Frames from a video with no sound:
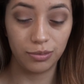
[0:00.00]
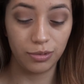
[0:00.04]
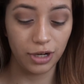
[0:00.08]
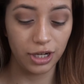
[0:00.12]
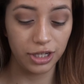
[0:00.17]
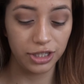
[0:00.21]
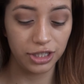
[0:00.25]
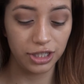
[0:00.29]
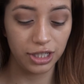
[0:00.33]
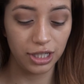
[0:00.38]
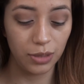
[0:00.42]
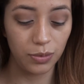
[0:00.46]

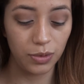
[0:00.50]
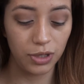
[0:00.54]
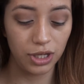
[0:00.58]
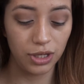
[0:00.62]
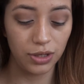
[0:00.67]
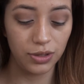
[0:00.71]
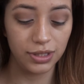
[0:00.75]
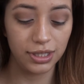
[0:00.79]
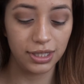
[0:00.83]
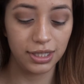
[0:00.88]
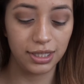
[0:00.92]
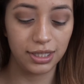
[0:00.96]
brush that we
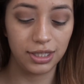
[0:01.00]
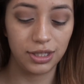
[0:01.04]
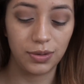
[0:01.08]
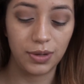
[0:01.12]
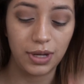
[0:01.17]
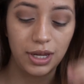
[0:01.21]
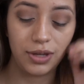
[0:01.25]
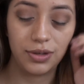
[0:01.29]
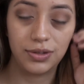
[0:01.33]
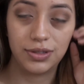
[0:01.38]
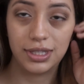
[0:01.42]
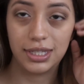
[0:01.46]
used, and so
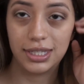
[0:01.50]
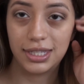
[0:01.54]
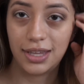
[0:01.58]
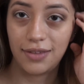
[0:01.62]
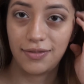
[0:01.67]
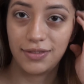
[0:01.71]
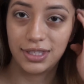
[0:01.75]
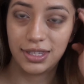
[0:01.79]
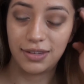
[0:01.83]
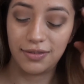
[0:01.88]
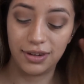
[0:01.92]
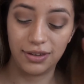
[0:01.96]
I used the
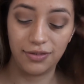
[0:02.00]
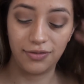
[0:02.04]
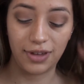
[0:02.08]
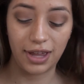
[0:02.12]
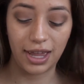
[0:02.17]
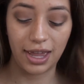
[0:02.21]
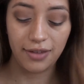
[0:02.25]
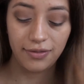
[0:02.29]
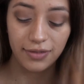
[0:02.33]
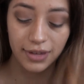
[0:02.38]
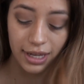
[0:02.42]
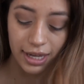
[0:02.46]
775.
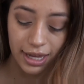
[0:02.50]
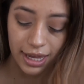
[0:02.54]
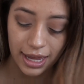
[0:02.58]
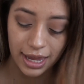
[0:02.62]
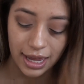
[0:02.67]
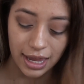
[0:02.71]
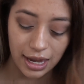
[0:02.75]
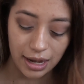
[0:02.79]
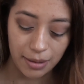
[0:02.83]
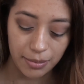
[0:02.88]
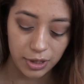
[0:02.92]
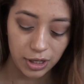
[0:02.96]

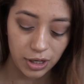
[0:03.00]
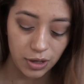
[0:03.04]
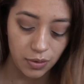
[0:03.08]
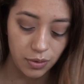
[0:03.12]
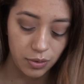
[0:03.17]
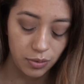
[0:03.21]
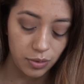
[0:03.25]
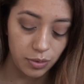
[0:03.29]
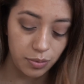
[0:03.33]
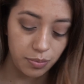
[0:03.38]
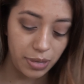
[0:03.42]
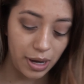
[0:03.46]
And I'm going to go in
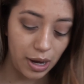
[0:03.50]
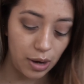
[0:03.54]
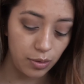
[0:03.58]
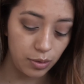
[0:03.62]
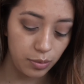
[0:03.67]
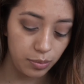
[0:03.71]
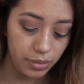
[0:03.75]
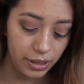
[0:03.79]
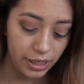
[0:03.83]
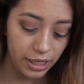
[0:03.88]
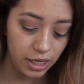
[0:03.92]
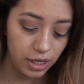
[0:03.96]
with Power
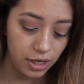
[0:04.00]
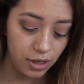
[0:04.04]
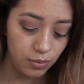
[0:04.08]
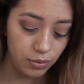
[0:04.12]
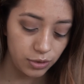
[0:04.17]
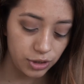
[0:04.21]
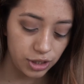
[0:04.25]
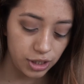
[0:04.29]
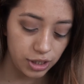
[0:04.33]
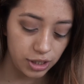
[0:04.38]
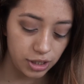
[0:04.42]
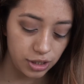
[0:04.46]
Player,
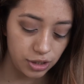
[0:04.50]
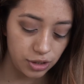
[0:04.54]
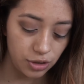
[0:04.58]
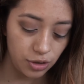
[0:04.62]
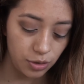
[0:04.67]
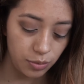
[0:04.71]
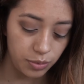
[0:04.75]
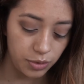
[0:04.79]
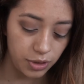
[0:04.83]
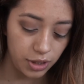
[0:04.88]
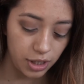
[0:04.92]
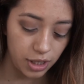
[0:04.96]
which is a
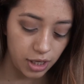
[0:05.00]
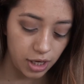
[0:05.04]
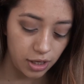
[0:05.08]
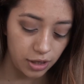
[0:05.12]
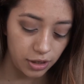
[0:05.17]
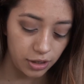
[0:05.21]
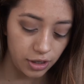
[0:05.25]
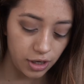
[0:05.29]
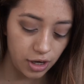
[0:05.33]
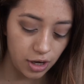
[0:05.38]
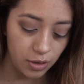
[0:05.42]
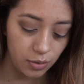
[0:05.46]
taupier
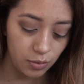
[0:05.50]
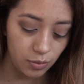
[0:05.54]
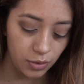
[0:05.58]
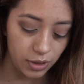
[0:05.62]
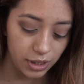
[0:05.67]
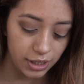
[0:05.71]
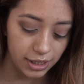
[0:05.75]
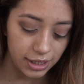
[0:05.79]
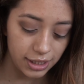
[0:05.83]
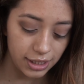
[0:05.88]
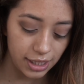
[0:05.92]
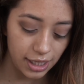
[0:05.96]
color on
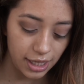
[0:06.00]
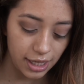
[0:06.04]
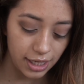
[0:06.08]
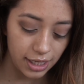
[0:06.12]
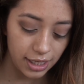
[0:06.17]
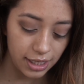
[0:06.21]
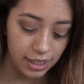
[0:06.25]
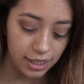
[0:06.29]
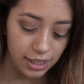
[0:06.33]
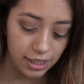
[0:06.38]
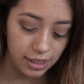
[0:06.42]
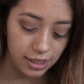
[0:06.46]
one
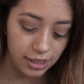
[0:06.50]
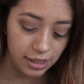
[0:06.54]
side